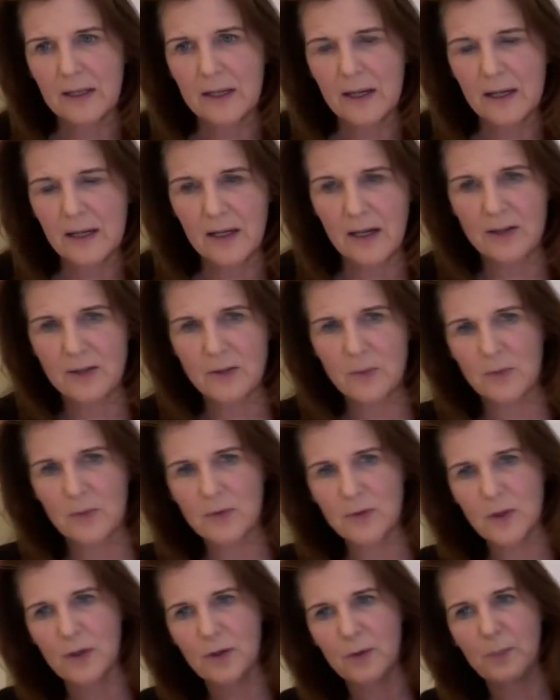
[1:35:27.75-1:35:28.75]
as we've
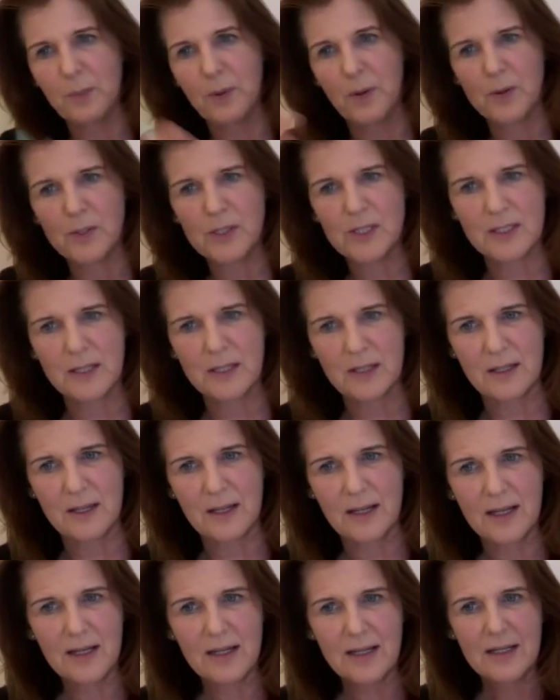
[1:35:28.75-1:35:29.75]
sort of post the
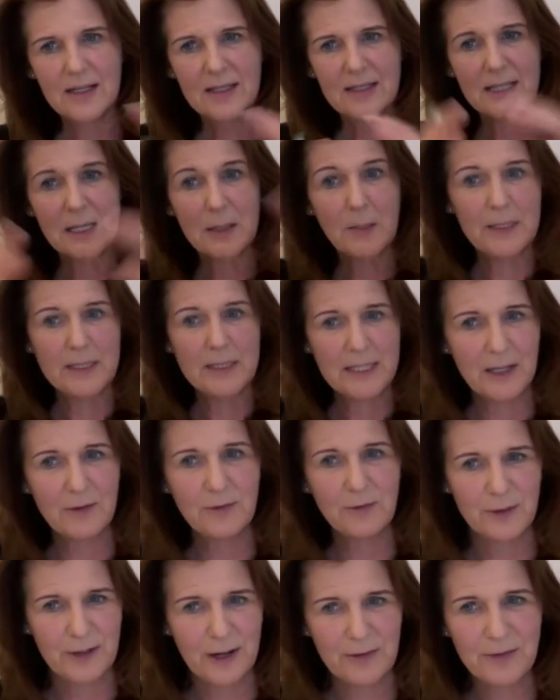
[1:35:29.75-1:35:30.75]
CBT
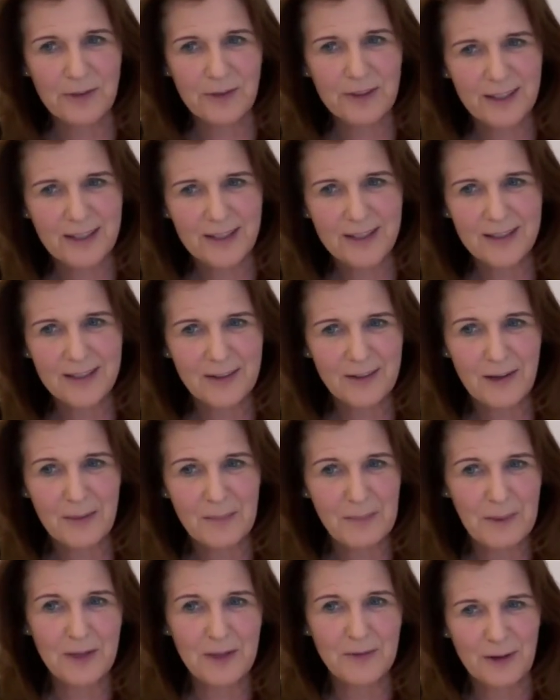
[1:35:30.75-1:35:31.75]
for everything, a
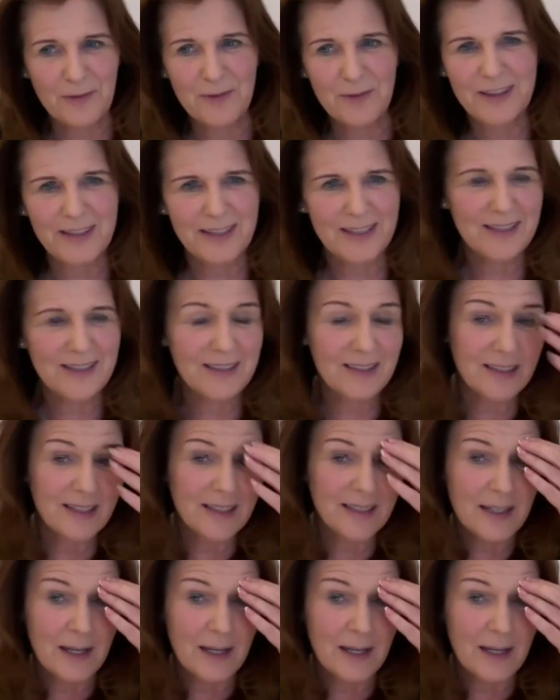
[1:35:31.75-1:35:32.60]
bit of everything thing.